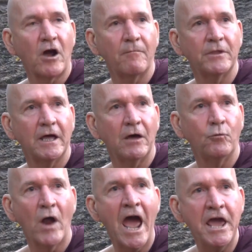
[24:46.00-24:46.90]
from the
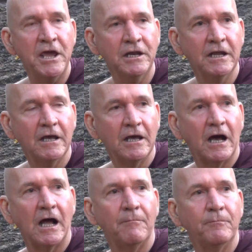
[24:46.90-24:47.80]
rain.
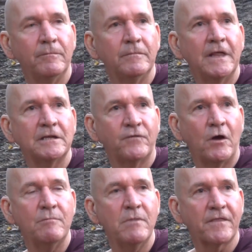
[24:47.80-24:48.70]
Um, that's
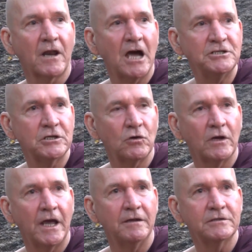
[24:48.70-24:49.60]
very
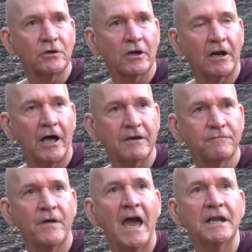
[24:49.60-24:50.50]
mythological and sort of
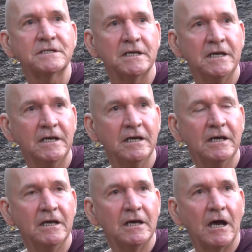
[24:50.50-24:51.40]
like fantasy.
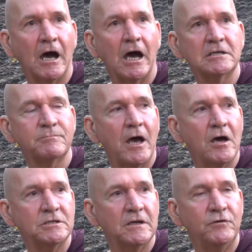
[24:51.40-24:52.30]
I
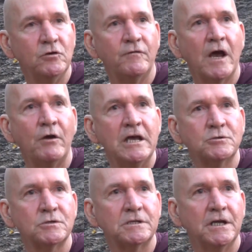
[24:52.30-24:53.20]
suppose if you're very
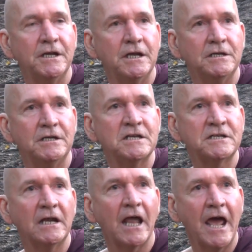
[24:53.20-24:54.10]
interested in
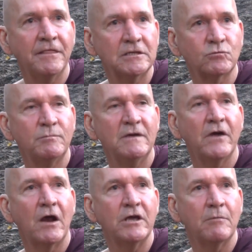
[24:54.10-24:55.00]
Disneyland, this would be
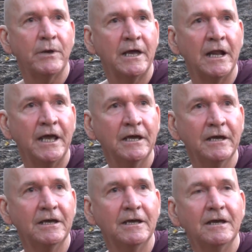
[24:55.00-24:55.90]
very appealing.